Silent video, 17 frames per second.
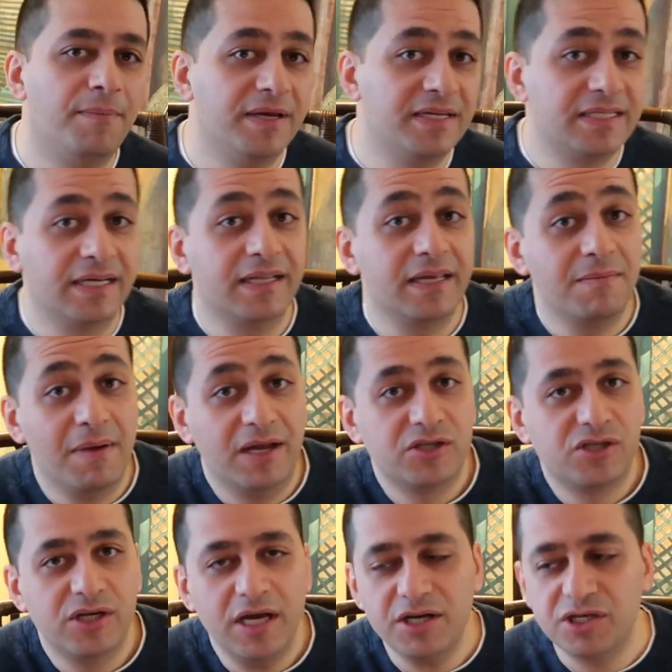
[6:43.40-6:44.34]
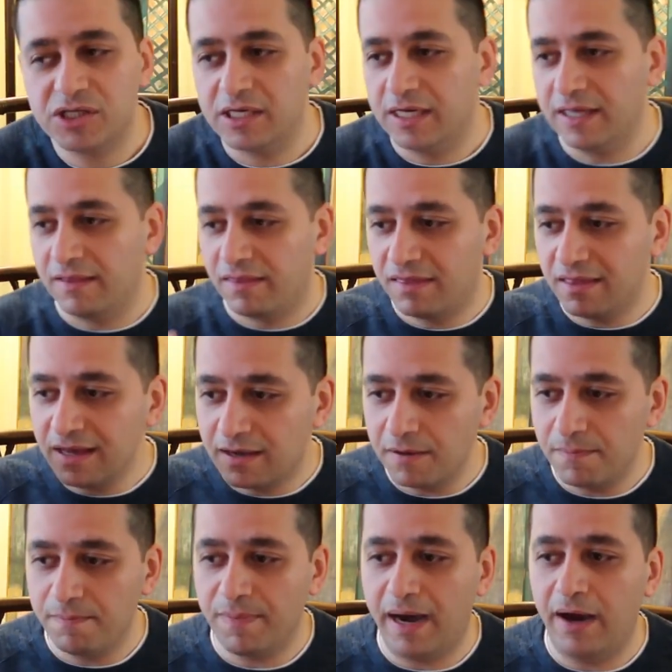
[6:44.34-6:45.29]
basically imagination and
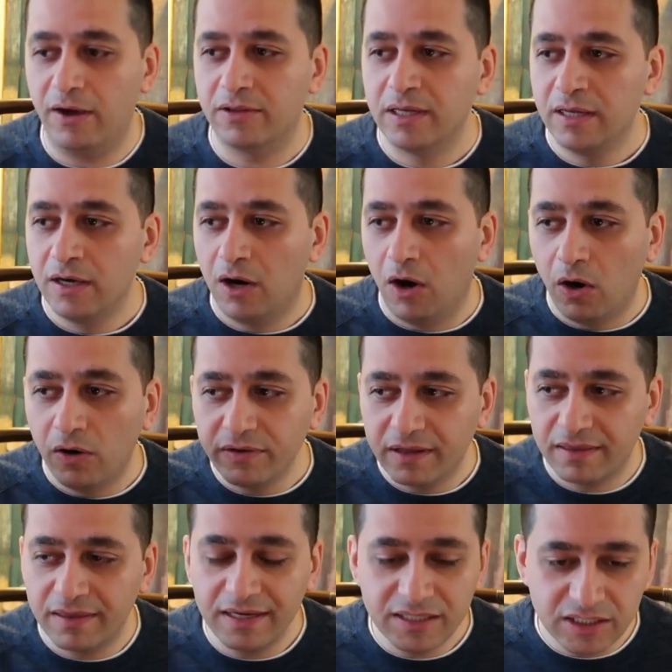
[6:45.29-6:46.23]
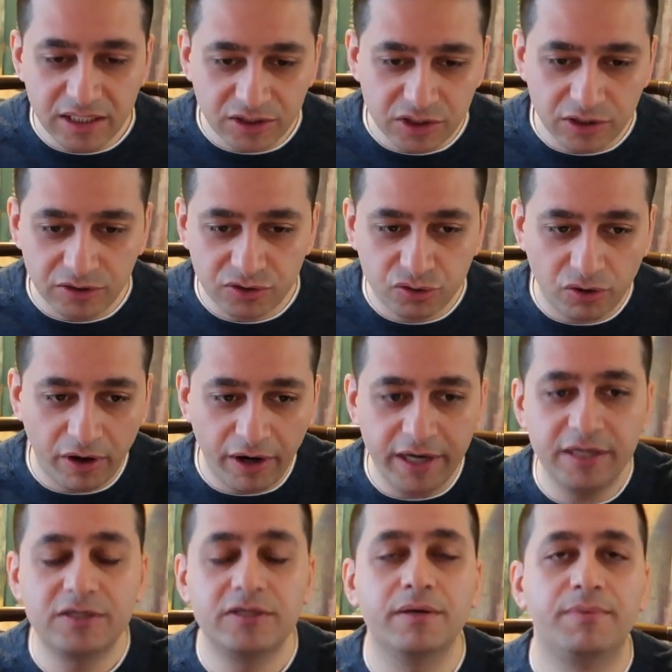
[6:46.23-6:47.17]
think about all the things that you're
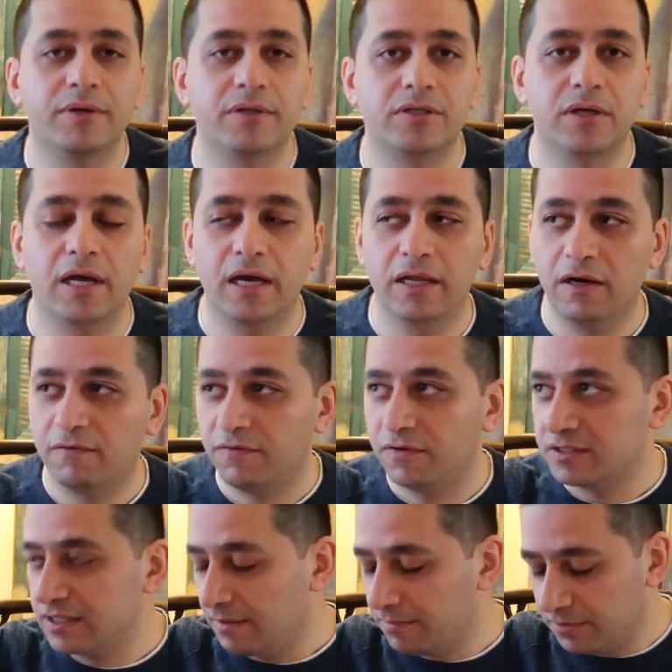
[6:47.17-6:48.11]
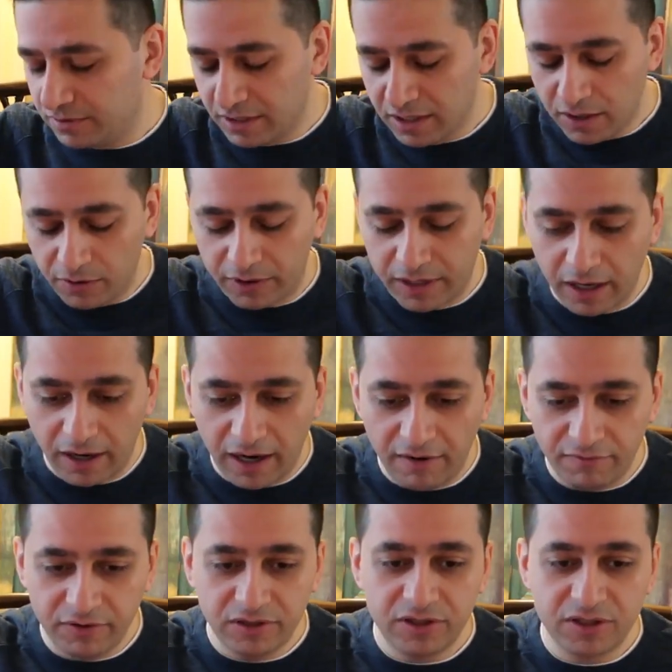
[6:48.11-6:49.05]
trying to put together. For example, okay, I
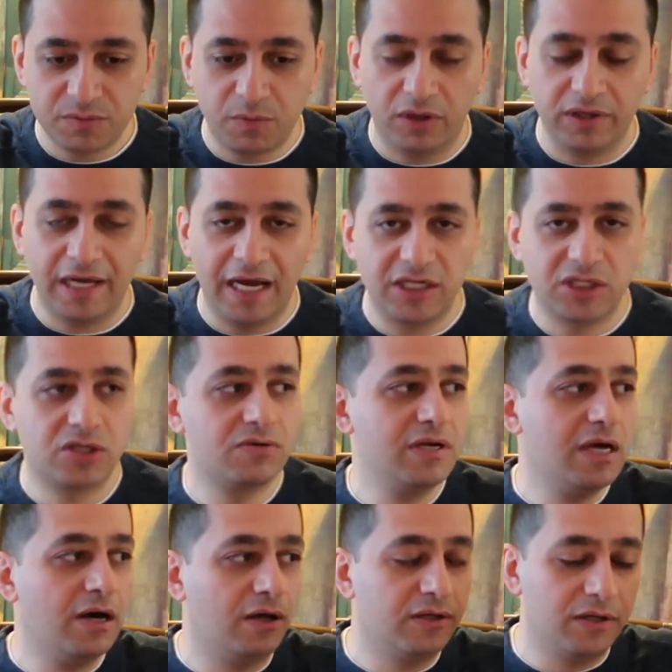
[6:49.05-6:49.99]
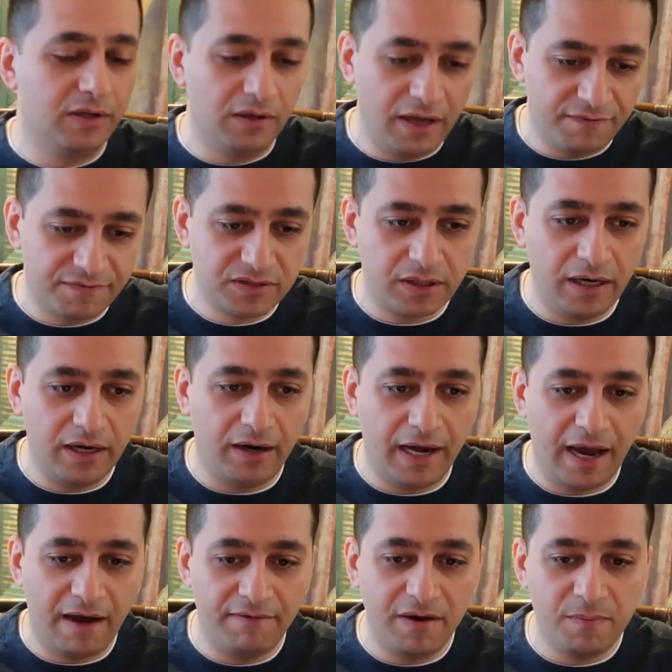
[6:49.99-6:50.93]
have on this part S3, on the left side
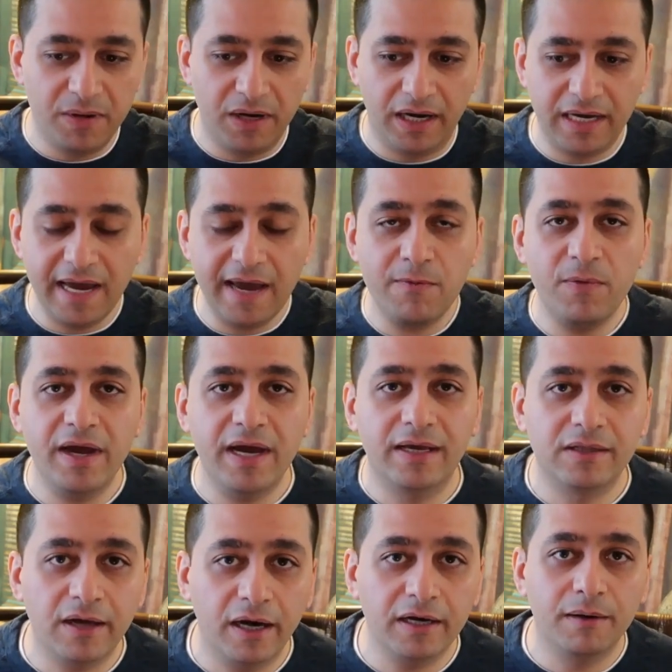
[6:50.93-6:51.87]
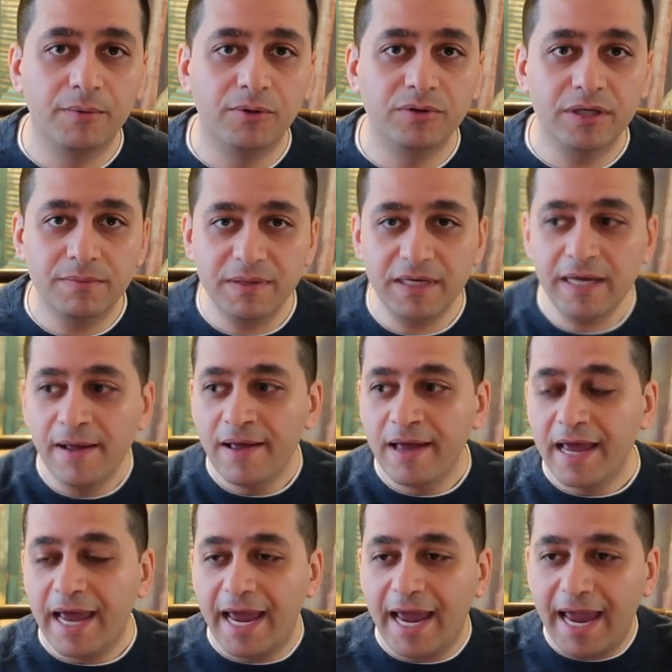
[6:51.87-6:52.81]
I have API Gateway and DynamoDB,
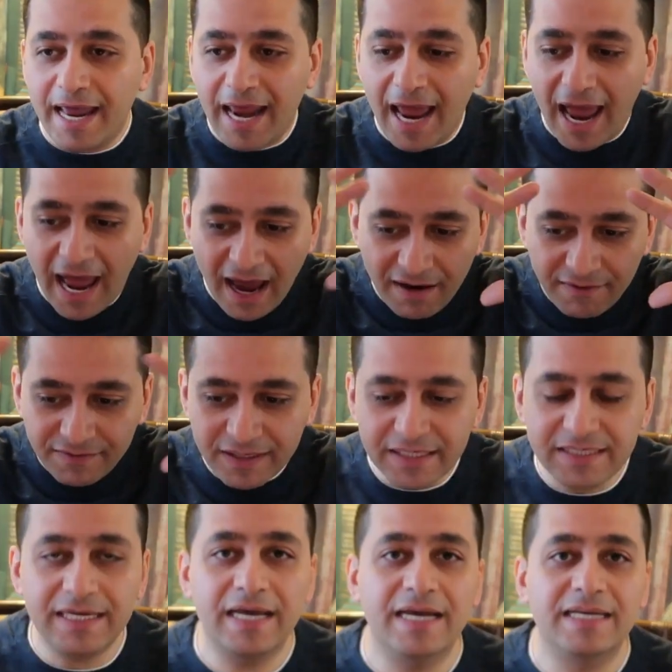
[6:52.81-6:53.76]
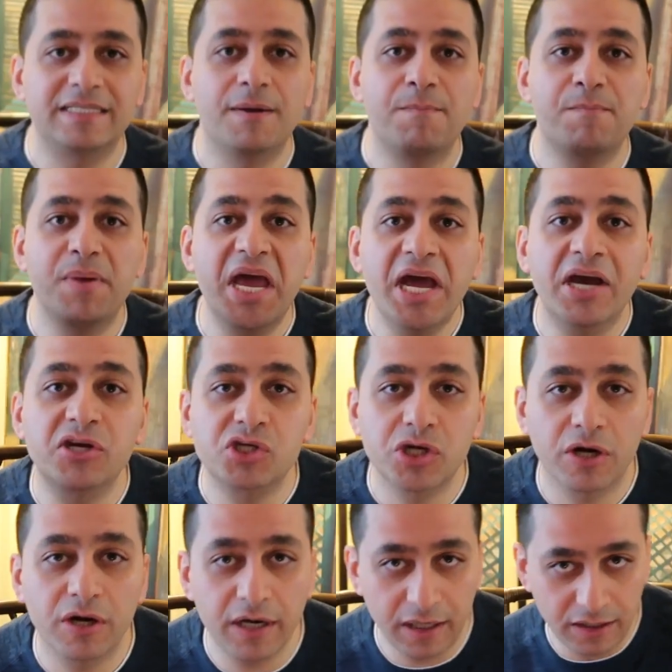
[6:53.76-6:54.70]
and have this as a
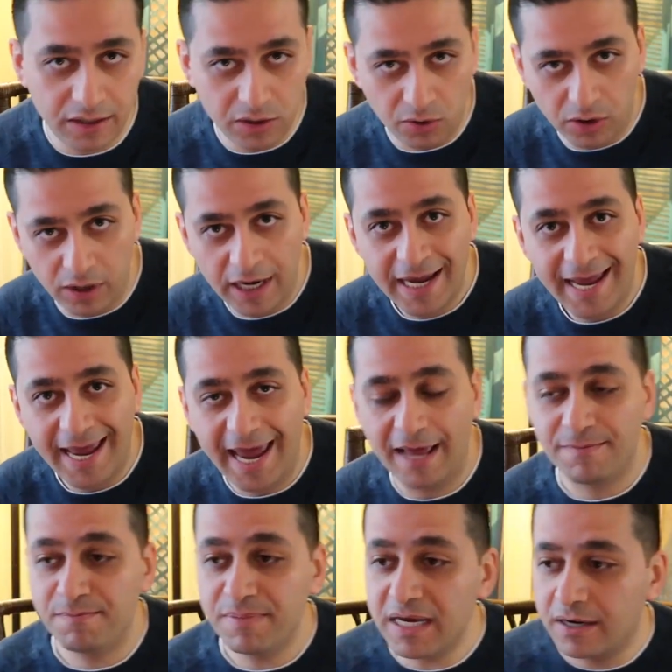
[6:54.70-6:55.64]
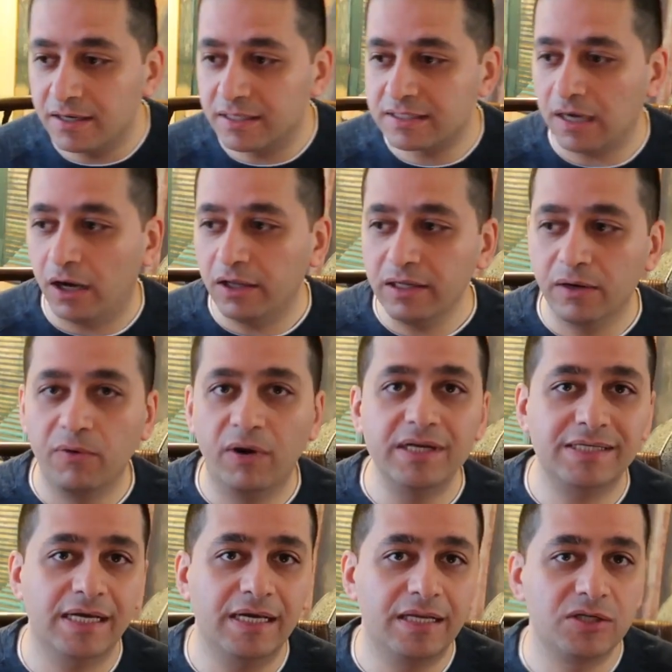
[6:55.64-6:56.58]
picture in your head, because
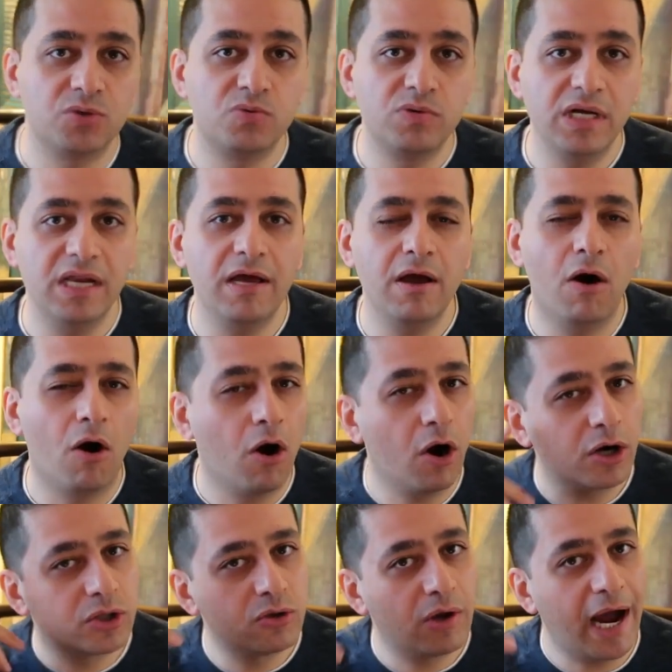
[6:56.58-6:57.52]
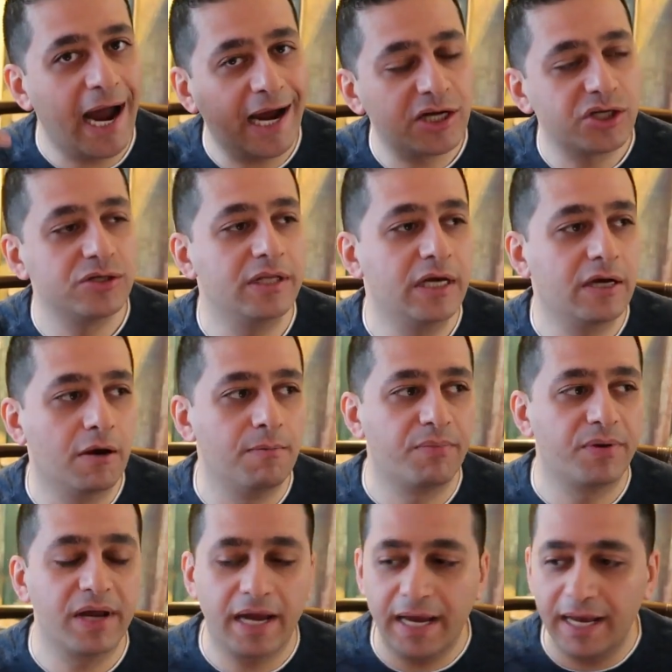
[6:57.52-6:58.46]
otherwise it is really hard to actually
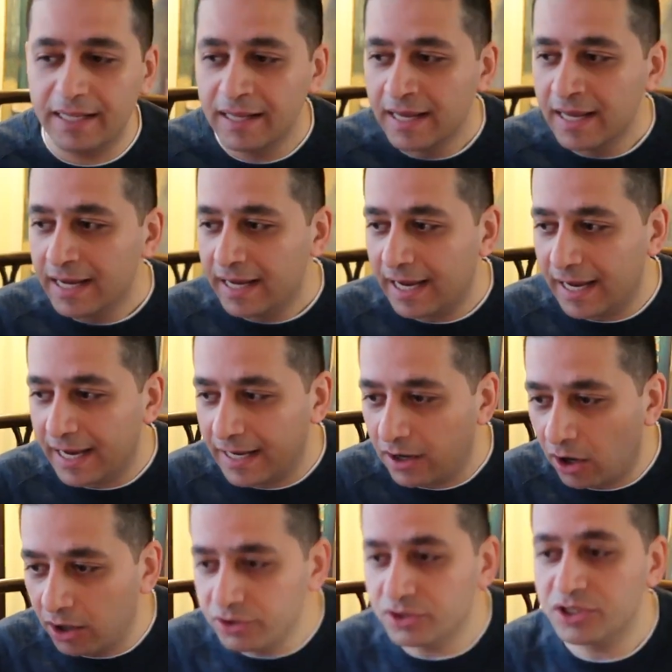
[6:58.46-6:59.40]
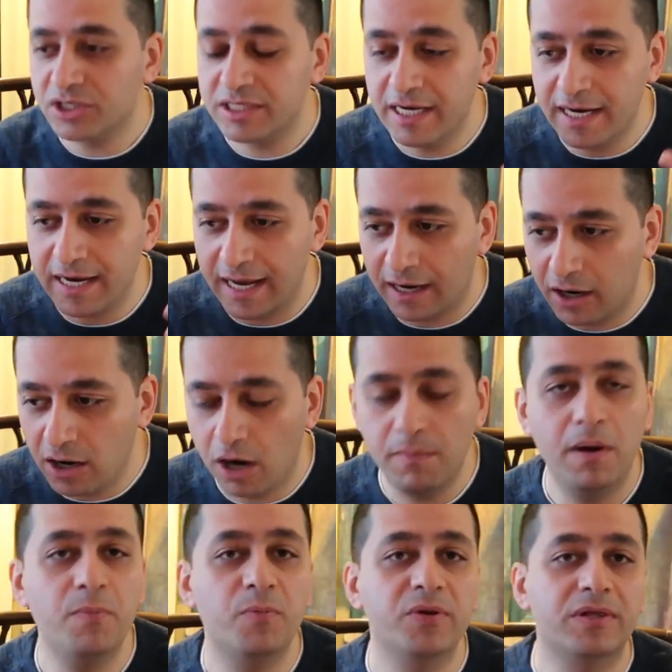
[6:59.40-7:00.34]
comprehend and understand and
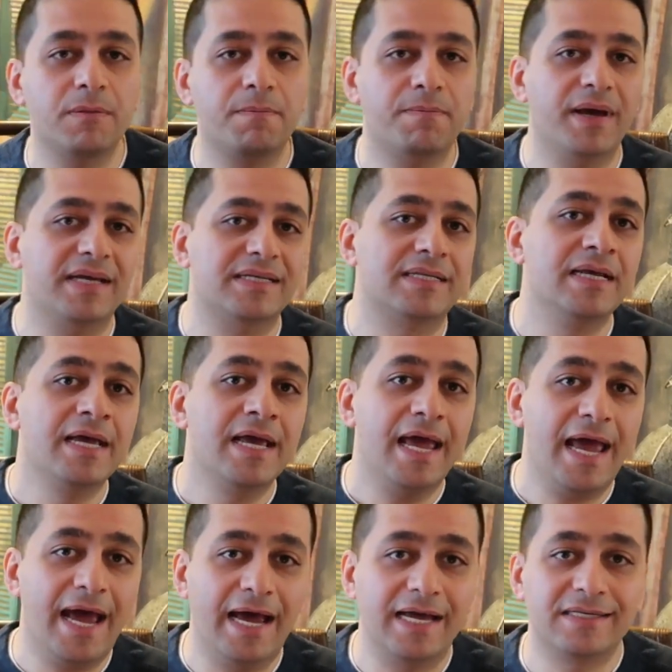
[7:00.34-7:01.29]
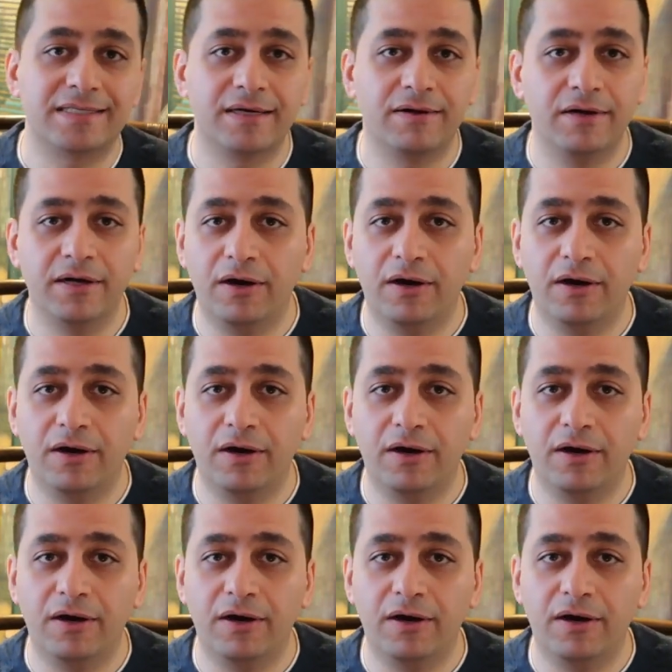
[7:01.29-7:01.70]
come up with the best answer